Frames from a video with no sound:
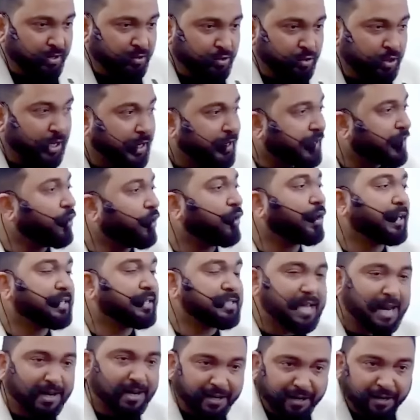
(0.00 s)
So I cannot
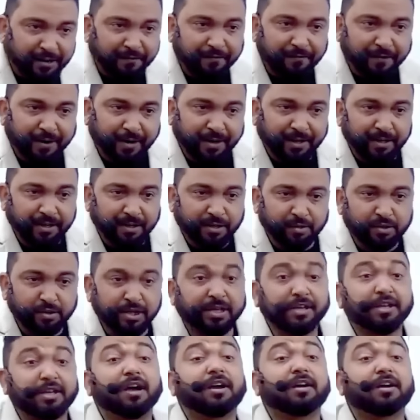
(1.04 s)
exactly define ki
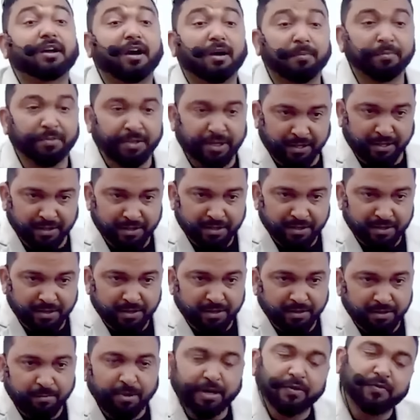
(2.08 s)
uske kya kaam the.
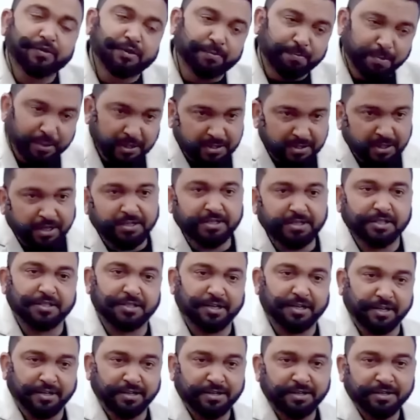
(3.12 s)
But he was a personal
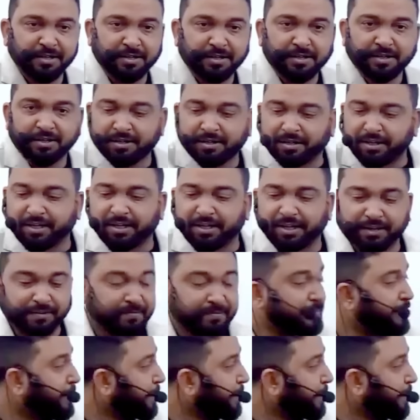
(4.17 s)
assistant. Theek hai?